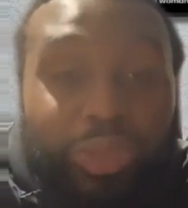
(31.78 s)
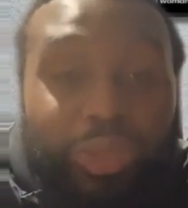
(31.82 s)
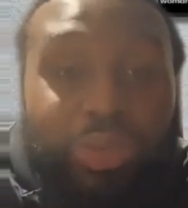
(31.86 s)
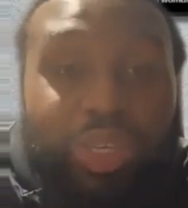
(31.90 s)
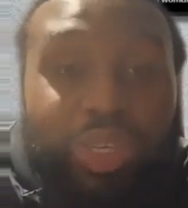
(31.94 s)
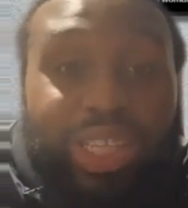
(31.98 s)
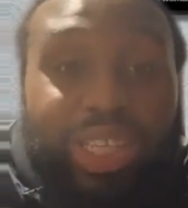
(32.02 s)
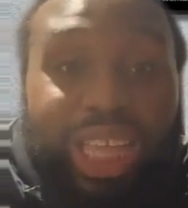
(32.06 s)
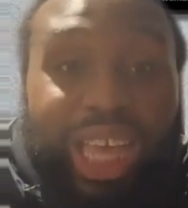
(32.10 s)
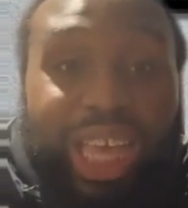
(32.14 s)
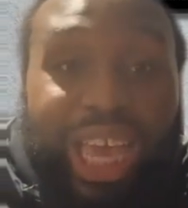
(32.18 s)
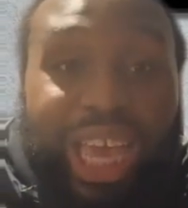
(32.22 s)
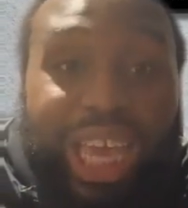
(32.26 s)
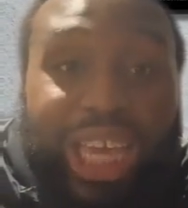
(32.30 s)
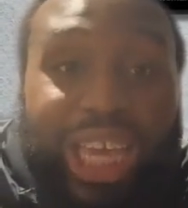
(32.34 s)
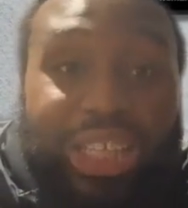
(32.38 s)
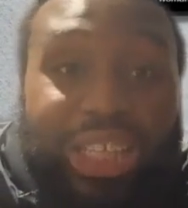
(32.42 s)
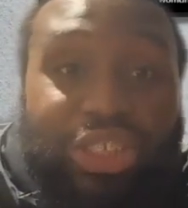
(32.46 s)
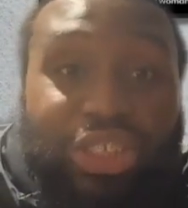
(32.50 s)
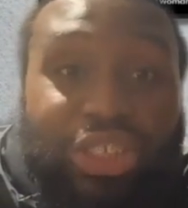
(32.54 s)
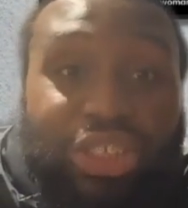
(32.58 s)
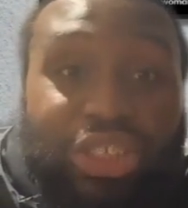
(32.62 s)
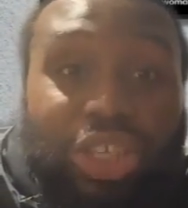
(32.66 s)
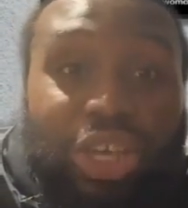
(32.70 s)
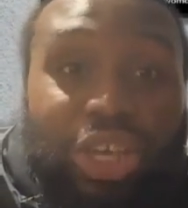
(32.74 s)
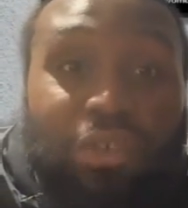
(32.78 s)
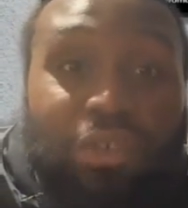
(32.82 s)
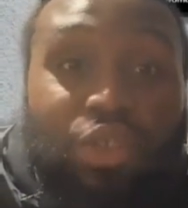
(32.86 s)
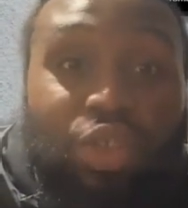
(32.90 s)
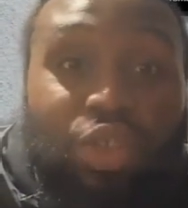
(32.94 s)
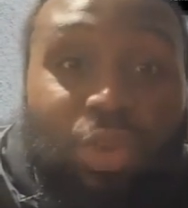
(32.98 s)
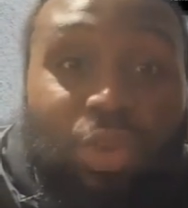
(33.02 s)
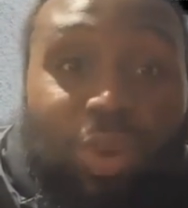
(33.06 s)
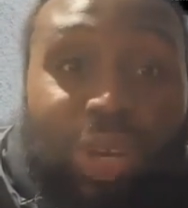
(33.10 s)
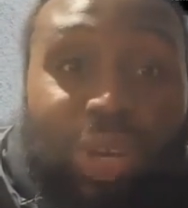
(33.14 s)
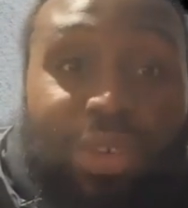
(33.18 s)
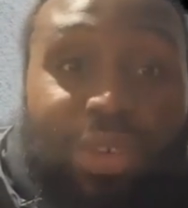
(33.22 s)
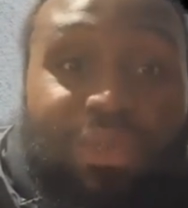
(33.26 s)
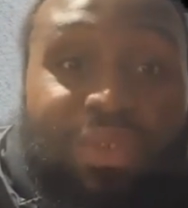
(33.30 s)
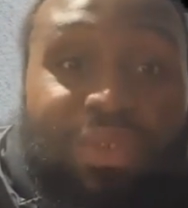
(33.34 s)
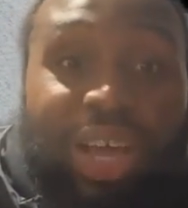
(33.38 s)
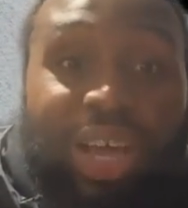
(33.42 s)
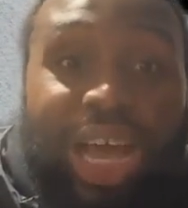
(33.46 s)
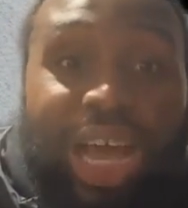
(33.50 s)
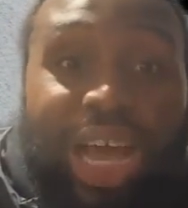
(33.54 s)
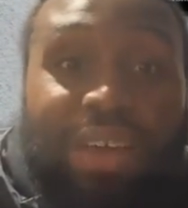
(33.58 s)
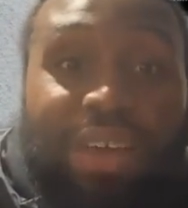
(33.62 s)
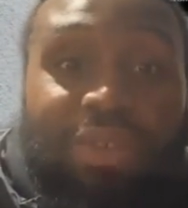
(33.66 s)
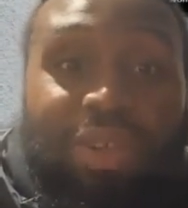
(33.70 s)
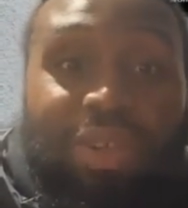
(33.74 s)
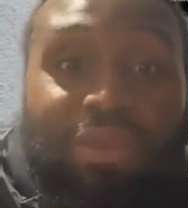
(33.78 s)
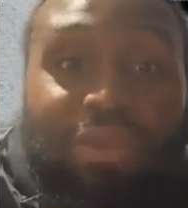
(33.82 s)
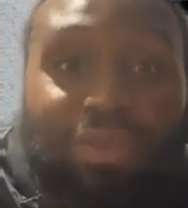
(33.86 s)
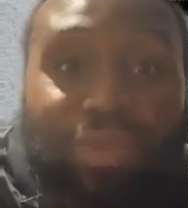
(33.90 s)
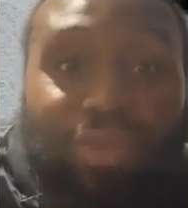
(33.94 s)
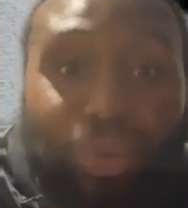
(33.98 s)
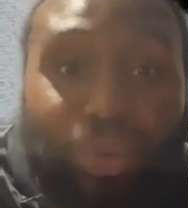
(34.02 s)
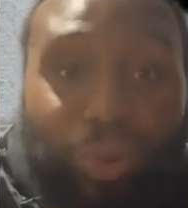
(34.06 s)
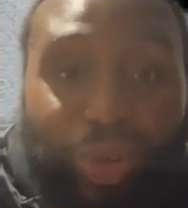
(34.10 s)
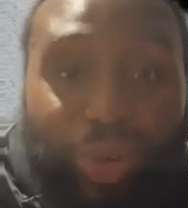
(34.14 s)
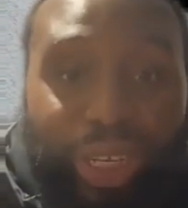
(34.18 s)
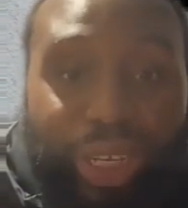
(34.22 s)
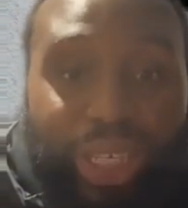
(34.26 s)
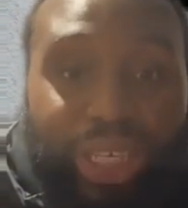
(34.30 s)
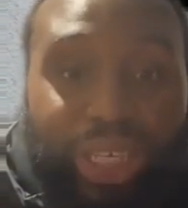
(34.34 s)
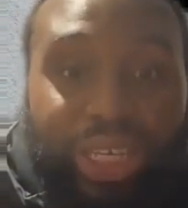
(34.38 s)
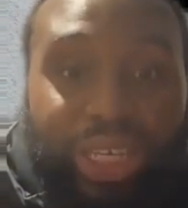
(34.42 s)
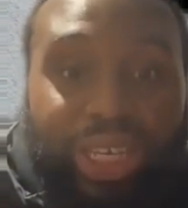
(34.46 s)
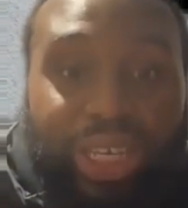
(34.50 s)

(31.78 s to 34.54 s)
the ages of 25 and 40